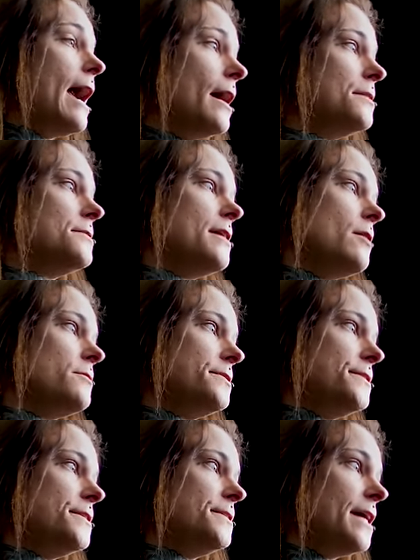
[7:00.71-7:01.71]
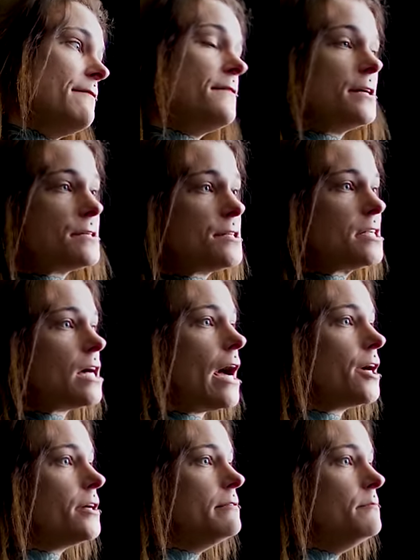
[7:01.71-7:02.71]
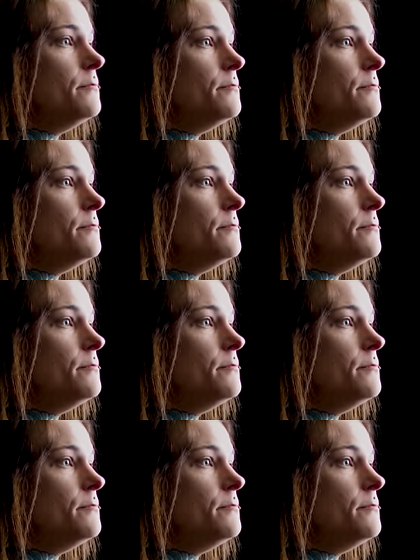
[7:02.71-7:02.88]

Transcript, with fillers: And that was the safest I could